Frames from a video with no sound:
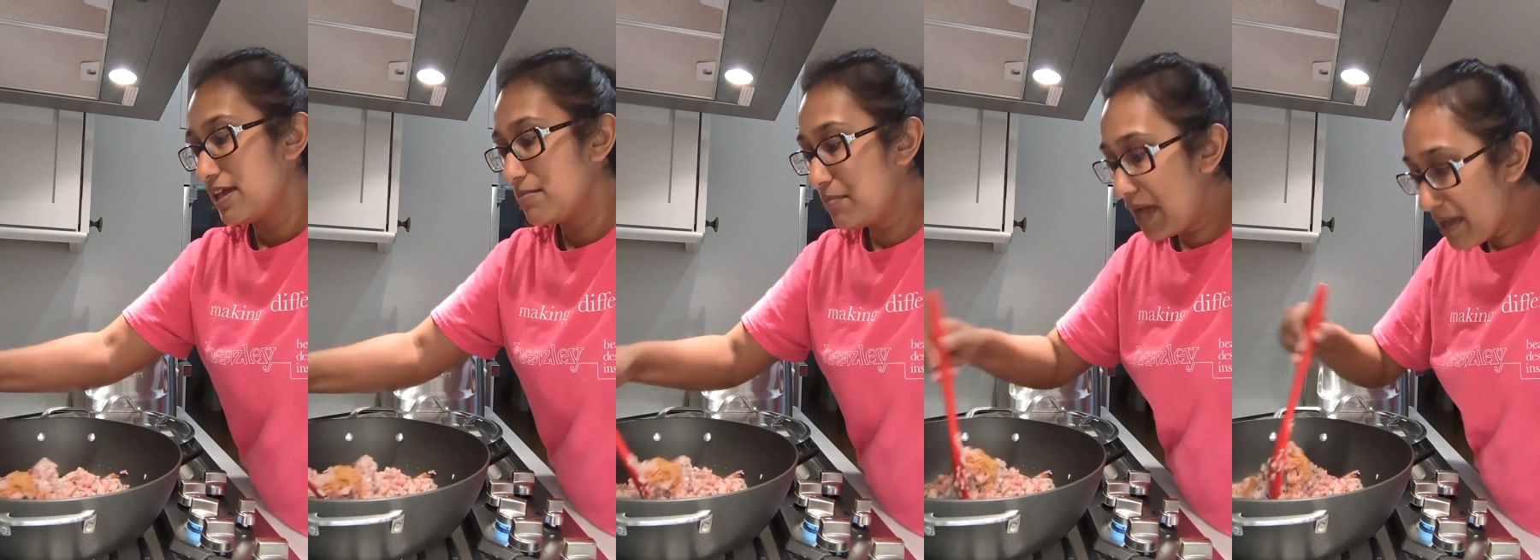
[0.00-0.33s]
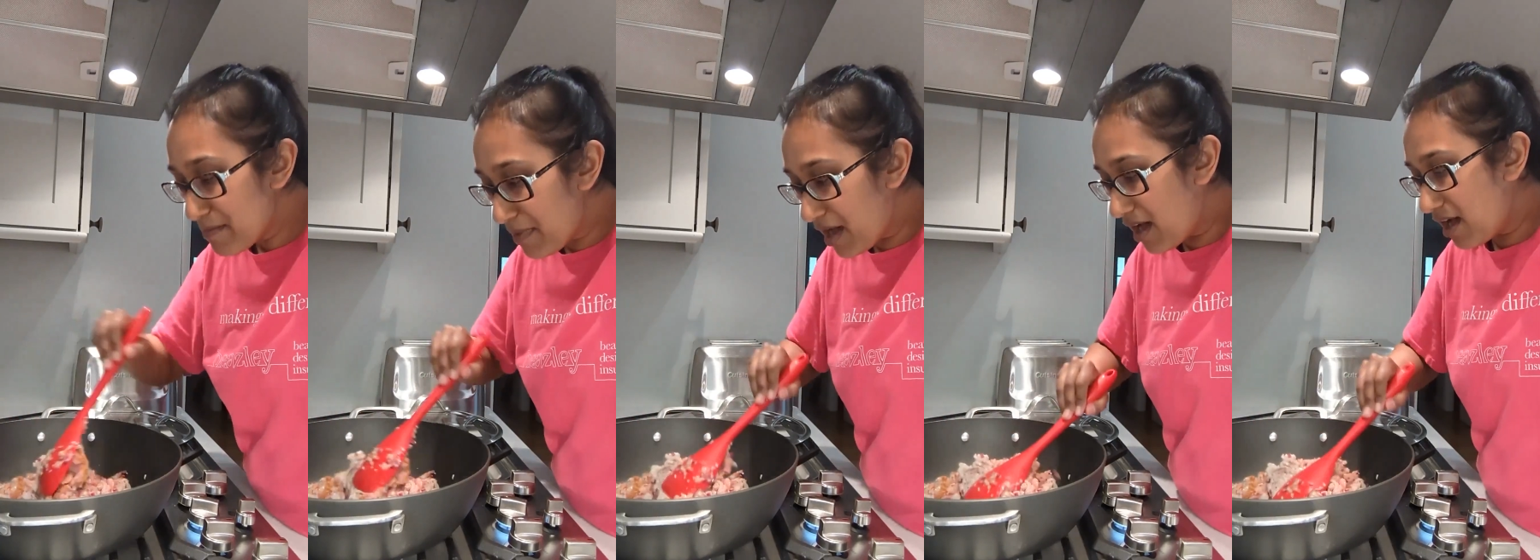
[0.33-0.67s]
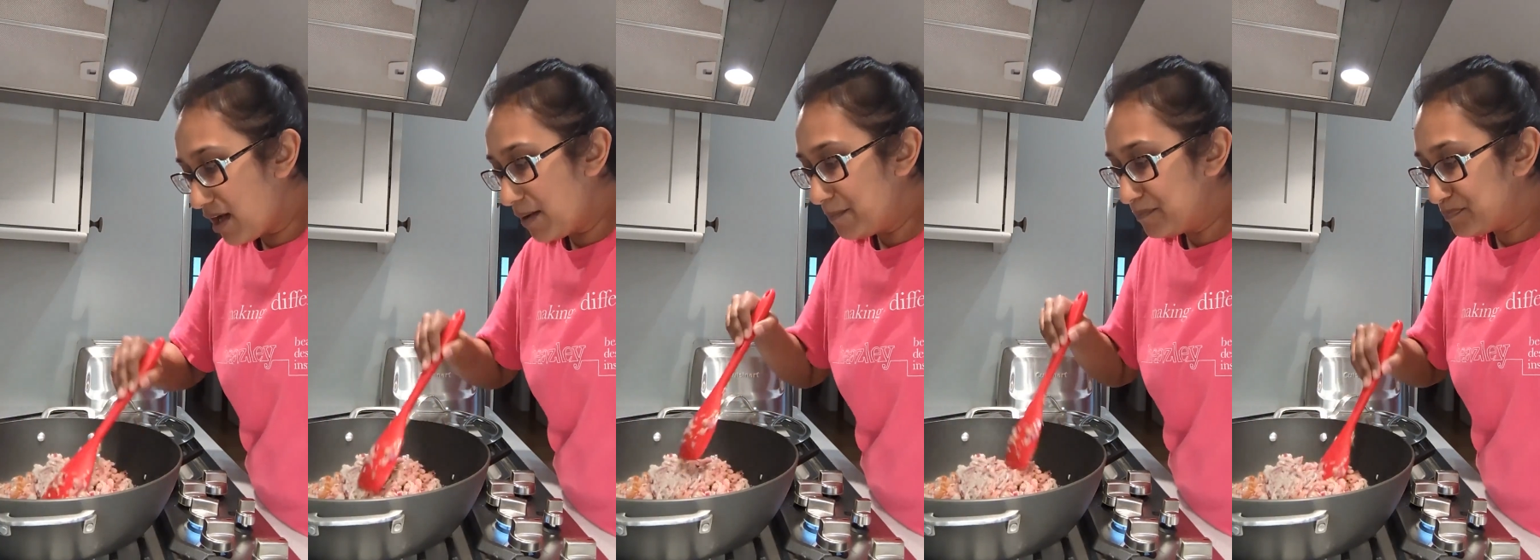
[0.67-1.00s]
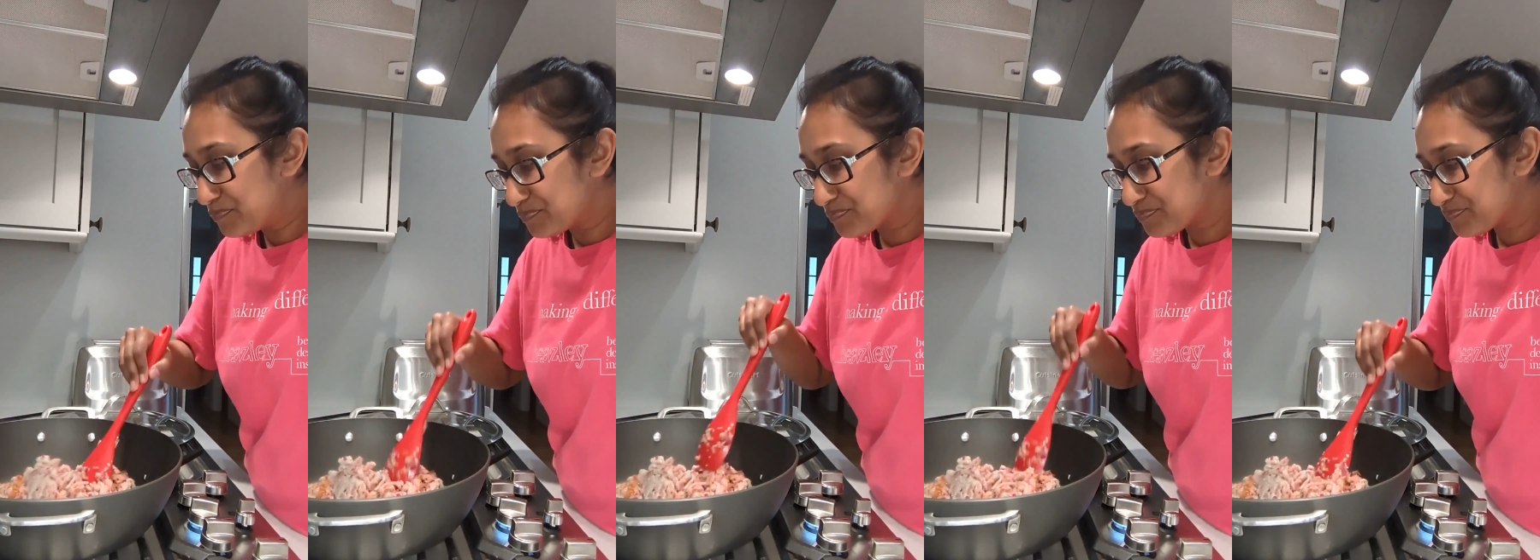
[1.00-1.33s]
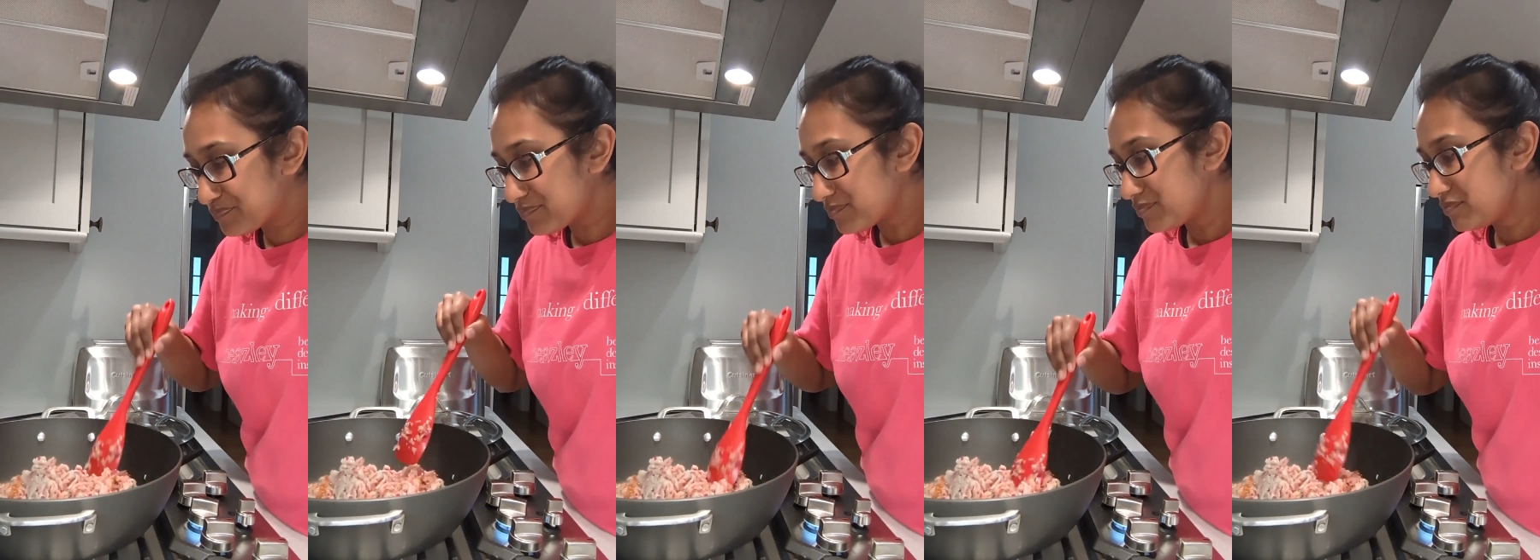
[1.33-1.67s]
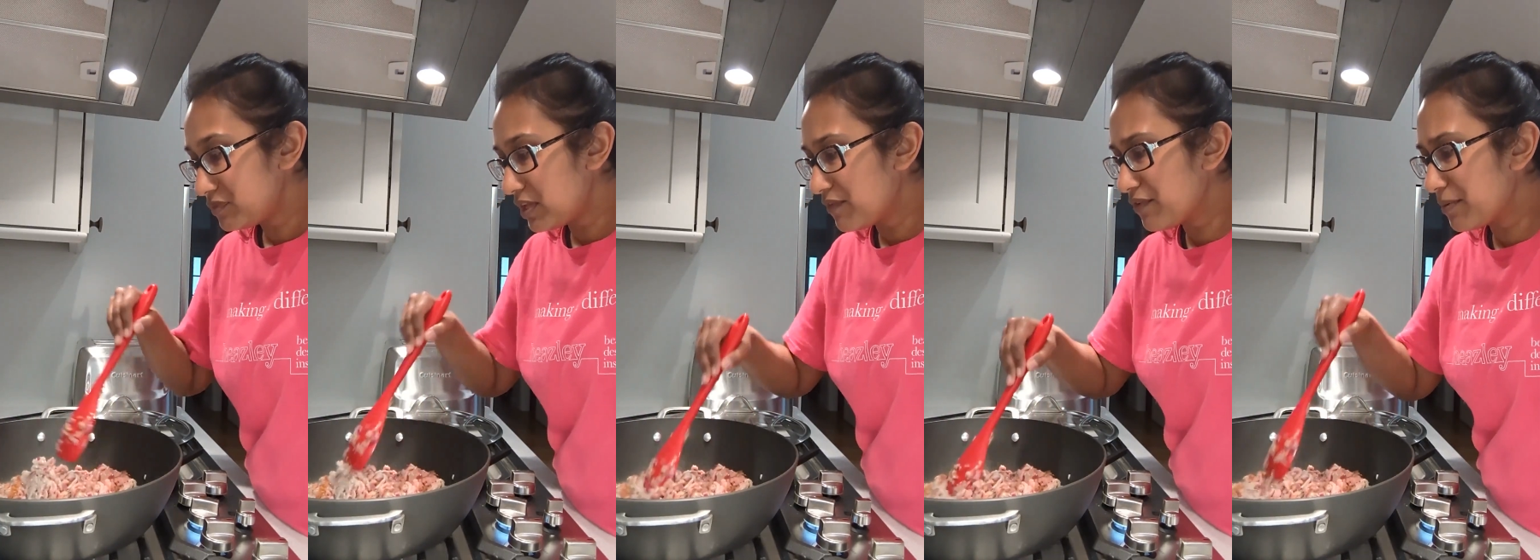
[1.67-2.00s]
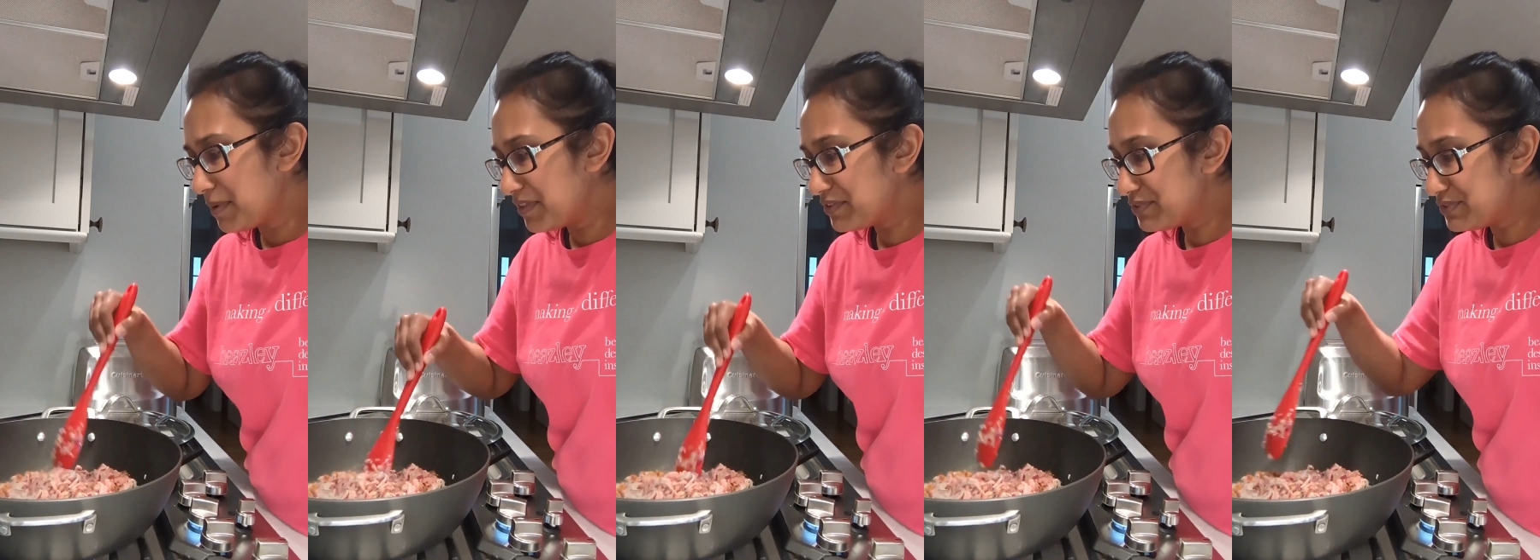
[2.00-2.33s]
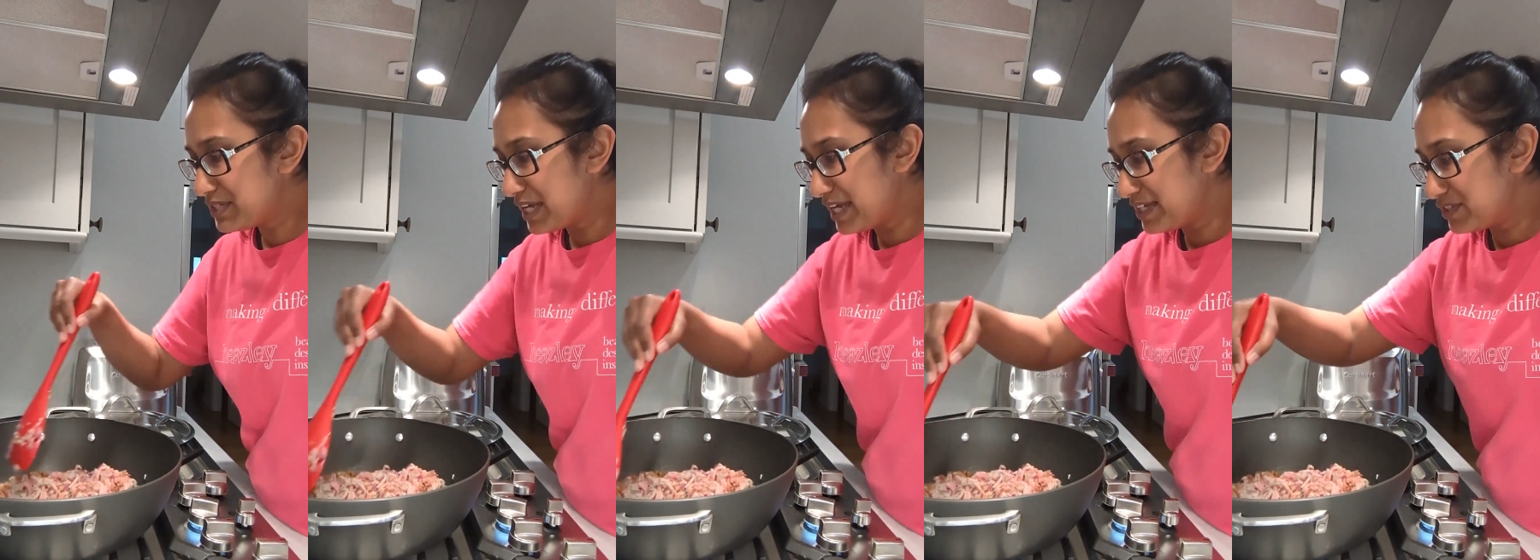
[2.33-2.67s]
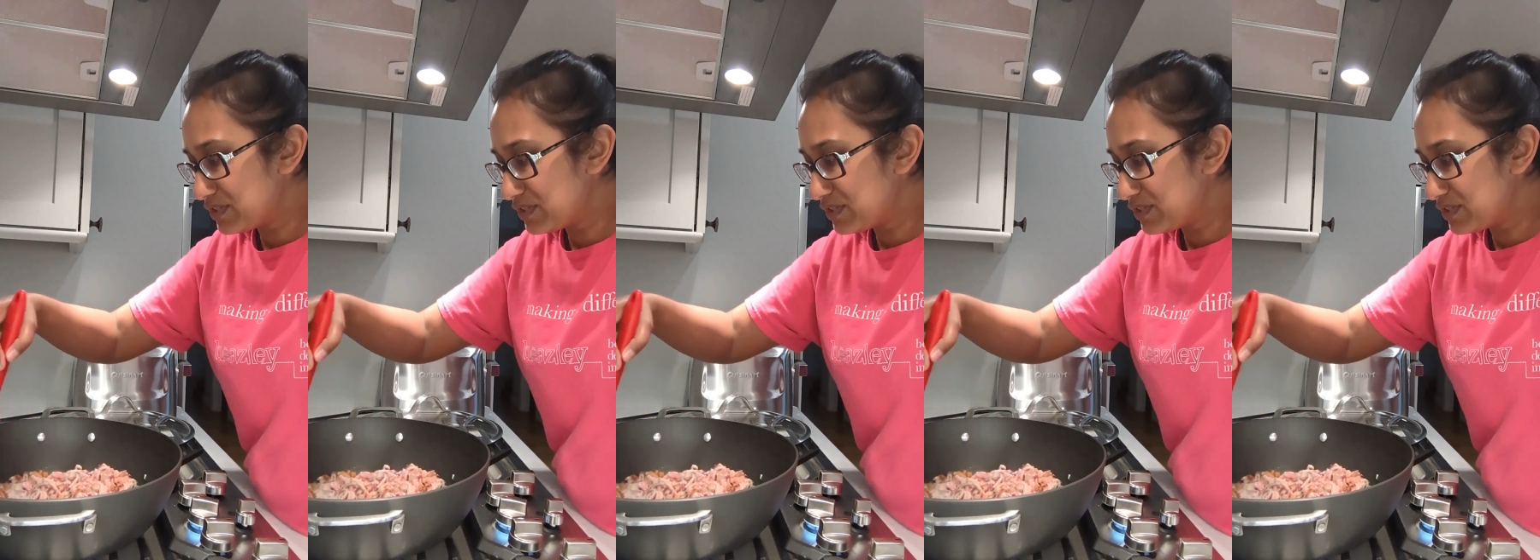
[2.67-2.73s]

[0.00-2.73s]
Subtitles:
and my mom for Mother's Day.